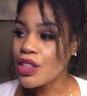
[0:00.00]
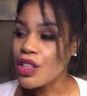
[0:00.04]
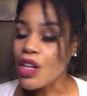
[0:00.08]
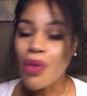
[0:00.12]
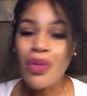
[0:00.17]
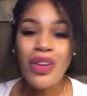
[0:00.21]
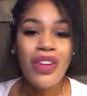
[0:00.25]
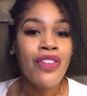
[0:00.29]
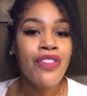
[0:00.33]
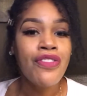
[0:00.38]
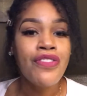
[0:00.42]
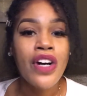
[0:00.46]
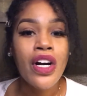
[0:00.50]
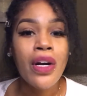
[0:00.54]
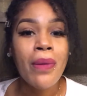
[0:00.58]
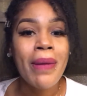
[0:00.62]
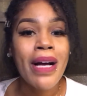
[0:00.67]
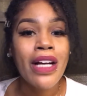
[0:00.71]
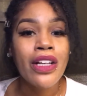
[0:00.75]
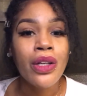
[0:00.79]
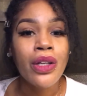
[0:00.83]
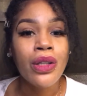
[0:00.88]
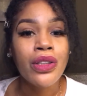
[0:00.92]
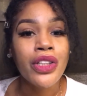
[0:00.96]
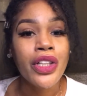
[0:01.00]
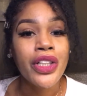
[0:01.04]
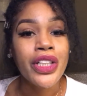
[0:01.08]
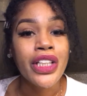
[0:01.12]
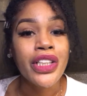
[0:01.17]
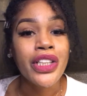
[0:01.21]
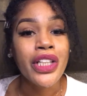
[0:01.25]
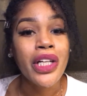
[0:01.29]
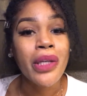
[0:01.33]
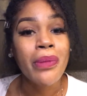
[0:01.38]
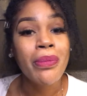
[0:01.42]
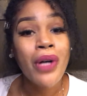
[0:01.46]
don't give a fuck about no
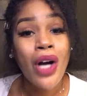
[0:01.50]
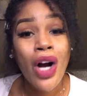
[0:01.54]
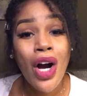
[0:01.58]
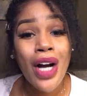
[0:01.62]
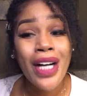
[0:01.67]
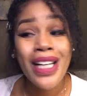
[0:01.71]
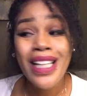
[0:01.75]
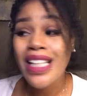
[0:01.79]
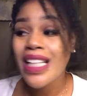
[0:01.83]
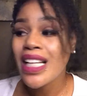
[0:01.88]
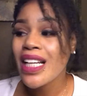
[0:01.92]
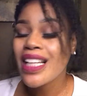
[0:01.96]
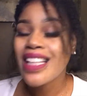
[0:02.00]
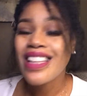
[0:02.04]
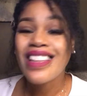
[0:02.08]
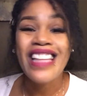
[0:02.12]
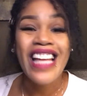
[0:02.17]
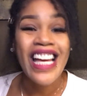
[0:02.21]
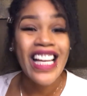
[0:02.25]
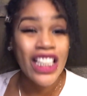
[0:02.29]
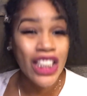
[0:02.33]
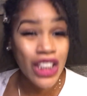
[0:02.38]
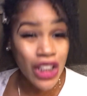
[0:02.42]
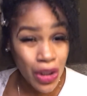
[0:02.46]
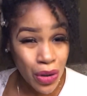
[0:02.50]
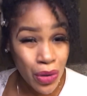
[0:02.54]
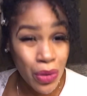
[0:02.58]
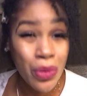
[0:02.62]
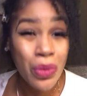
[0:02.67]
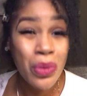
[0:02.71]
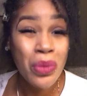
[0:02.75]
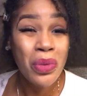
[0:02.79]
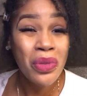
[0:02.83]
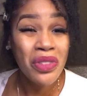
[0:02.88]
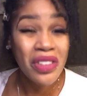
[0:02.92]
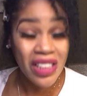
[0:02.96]
33rd party. They
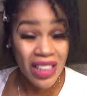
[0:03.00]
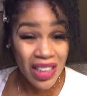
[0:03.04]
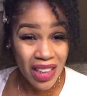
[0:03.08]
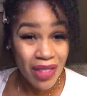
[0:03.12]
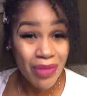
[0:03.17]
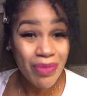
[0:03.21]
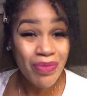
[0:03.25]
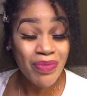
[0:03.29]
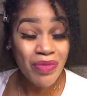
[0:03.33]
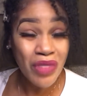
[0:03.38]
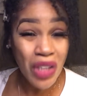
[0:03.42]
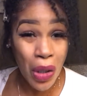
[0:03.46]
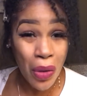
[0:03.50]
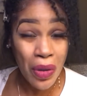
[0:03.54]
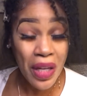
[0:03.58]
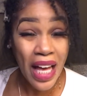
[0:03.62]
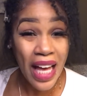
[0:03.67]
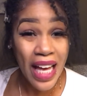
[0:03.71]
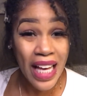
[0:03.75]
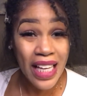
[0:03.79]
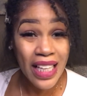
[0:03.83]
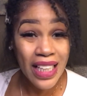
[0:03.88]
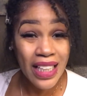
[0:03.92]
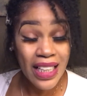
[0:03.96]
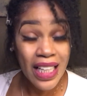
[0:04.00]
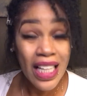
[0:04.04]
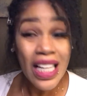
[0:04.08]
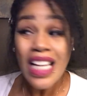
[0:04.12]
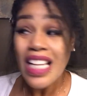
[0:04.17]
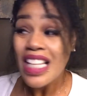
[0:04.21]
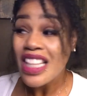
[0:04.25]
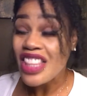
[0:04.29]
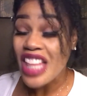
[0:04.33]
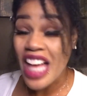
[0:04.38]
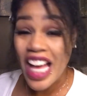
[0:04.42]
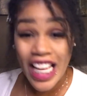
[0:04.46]
lose, okay?
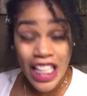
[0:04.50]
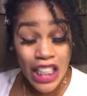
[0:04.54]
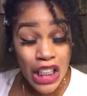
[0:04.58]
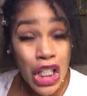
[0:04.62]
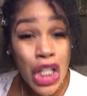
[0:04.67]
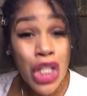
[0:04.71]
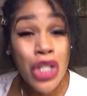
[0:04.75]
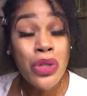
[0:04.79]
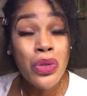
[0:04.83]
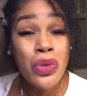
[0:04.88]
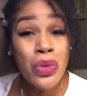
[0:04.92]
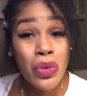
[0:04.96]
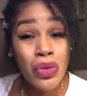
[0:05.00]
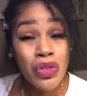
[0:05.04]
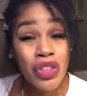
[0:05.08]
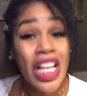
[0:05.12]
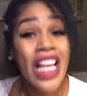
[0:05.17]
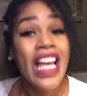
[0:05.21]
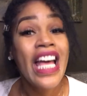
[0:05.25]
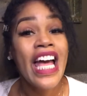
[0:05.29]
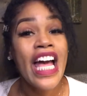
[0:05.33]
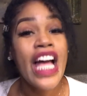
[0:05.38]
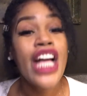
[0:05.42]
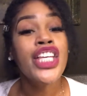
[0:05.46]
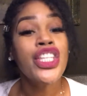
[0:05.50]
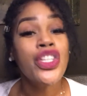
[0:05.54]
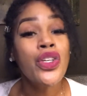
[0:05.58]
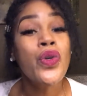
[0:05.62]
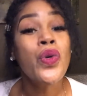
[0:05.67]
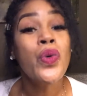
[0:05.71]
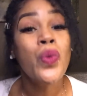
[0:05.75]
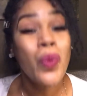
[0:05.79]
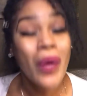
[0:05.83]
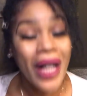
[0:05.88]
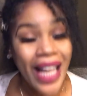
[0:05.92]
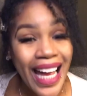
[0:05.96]
They lose and you
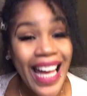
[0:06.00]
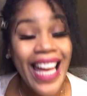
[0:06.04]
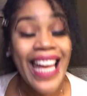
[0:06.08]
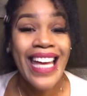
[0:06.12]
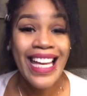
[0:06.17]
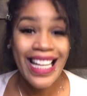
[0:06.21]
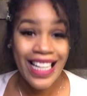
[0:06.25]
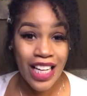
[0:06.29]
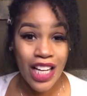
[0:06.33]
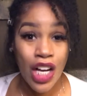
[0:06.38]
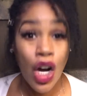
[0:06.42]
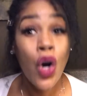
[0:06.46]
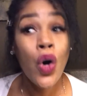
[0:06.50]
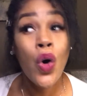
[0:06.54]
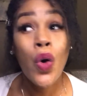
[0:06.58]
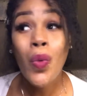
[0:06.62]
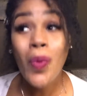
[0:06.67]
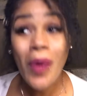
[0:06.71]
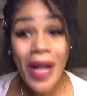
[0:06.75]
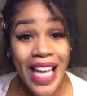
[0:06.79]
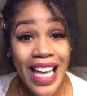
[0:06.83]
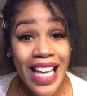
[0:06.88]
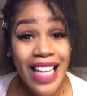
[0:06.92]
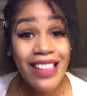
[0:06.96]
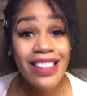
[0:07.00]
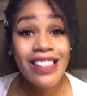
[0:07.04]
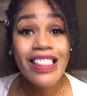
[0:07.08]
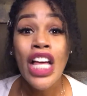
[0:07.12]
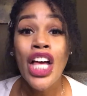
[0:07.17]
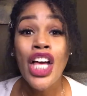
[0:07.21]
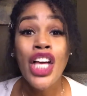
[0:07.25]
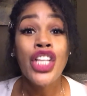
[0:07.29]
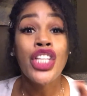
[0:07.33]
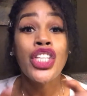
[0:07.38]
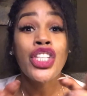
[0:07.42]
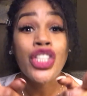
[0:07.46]
win. Who wins?
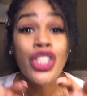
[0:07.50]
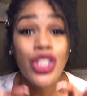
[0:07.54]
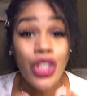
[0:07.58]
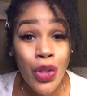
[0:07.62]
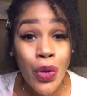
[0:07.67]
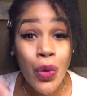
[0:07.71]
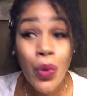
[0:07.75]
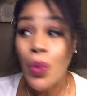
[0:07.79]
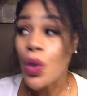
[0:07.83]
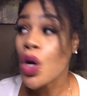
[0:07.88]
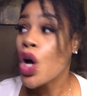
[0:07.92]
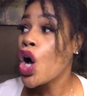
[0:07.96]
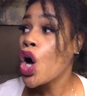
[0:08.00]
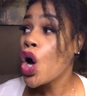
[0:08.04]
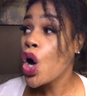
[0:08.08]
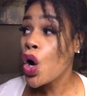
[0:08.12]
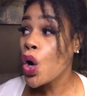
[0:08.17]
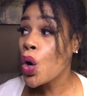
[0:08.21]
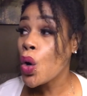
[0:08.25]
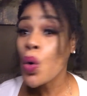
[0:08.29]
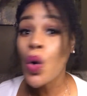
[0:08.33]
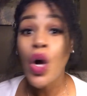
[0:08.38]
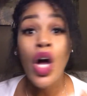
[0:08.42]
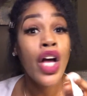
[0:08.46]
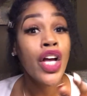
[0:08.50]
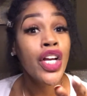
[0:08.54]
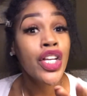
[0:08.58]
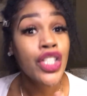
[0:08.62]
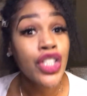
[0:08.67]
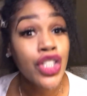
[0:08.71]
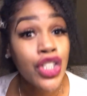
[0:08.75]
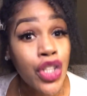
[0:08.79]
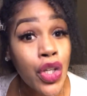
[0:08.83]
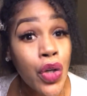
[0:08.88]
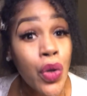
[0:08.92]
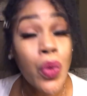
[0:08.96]
You. Who?
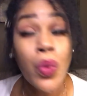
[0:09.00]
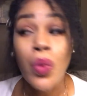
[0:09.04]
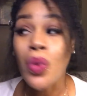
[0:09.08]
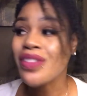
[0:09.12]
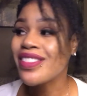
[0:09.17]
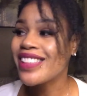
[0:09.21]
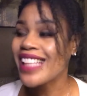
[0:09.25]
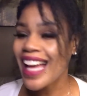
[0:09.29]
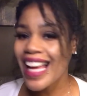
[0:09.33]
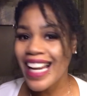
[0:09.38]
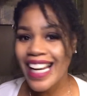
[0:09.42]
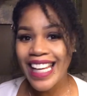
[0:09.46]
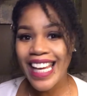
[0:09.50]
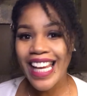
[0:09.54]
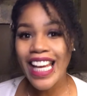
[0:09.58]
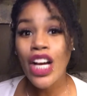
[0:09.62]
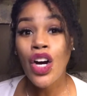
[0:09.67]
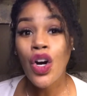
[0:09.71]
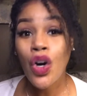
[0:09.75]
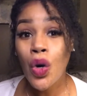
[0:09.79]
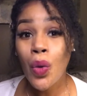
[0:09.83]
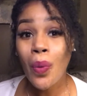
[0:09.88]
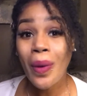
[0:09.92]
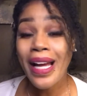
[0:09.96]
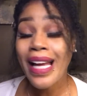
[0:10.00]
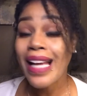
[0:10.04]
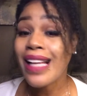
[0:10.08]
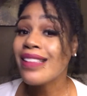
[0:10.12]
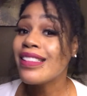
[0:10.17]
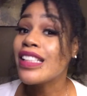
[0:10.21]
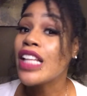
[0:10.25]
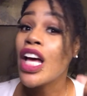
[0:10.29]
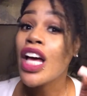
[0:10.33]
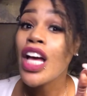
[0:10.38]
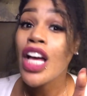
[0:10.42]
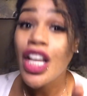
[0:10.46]
You. Say it again. Who
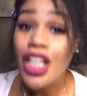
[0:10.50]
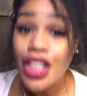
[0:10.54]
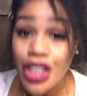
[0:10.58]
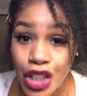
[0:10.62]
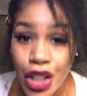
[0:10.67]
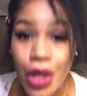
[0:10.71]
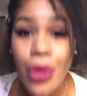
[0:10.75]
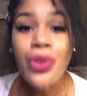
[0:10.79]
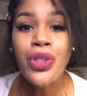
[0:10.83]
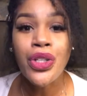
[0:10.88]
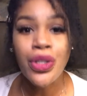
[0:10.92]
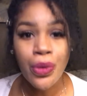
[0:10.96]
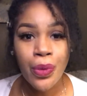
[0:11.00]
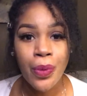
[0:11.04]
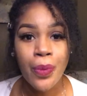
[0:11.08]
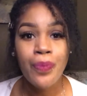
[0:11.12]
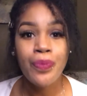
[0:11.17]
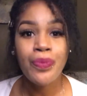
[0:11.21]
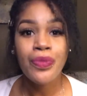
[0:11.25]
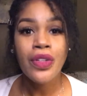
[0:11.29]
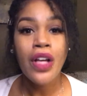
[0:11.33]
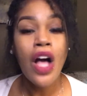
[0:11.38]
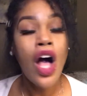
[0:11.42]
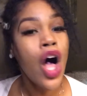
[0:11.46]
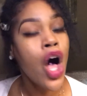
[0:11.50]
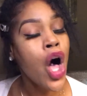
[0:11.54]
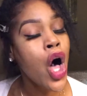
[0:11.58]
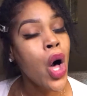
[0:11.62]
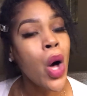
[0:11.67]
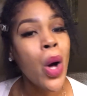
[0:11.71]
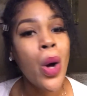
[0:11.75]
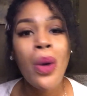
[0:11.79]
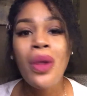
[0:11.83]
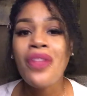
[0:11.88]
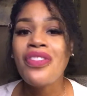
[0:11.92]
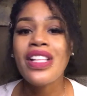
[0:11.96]
wins? You do.
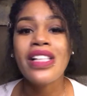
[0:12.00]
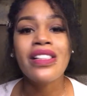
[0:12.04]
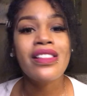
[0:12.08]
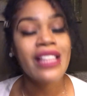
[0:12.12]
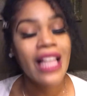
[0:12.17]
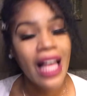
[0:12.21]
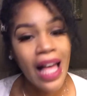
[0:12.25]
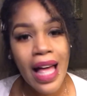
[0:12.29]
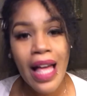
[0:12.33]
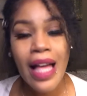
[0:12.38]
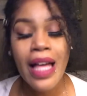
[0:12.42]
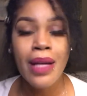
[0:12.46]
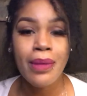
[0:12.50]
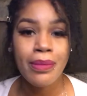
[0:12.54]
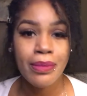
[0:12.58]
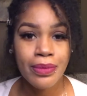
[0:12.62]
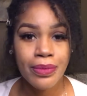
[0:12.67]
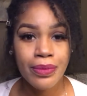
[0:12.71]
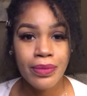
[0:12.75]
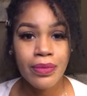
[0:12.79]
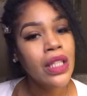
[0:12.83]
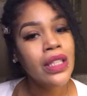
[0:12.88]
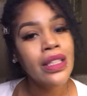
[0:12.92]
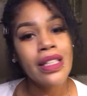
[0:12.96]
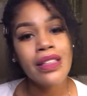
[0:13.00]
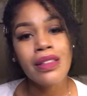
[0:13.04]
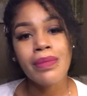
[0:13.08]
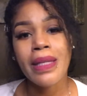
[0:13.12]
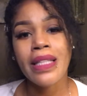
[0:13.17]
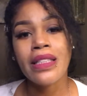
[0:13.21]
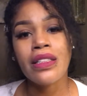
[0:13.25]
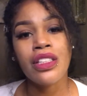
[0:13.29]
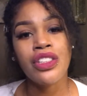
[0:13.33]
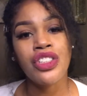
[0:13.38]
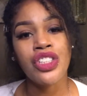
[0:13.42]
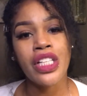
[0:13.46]
All the time. Let's
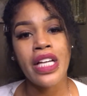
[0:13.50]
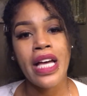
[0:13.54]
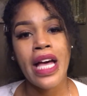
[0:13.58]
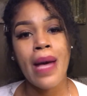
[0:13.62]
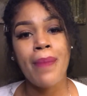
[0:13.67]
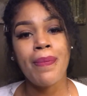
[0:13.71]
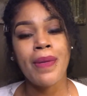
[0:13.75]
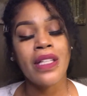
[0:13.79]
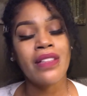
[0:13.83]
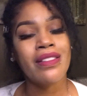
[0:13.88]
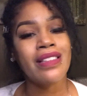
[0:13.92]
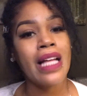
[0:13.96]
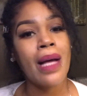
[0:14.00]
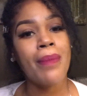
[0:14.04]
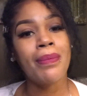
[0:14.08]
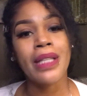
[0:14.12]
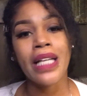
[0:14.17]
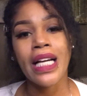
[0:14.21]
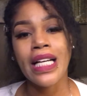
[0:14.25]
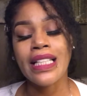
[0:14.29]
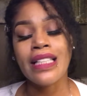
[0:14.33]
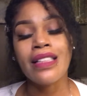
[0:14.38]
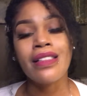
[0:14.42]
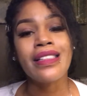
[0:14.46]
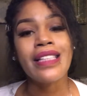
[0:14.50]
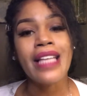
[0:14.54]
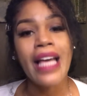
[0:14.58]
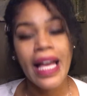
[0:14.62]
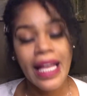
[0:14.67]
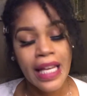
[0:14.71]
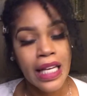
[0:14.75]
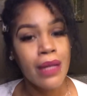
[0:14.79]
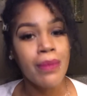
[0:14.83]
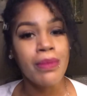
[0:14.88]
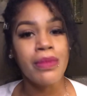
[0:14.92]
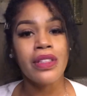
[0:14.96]
make this shit happen and stop playing these
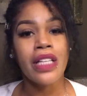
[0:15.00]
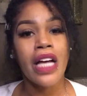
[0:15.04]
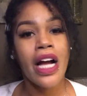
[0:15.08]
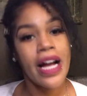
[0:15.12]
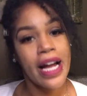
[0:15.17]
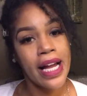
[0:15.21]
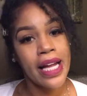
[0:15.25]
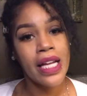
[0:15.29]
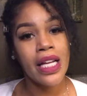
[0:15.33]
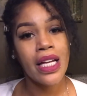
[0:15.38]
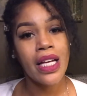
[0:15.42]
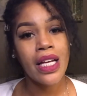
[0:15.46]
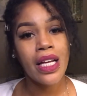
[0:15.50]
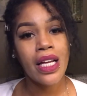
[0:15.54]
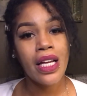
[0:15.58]
games, all right?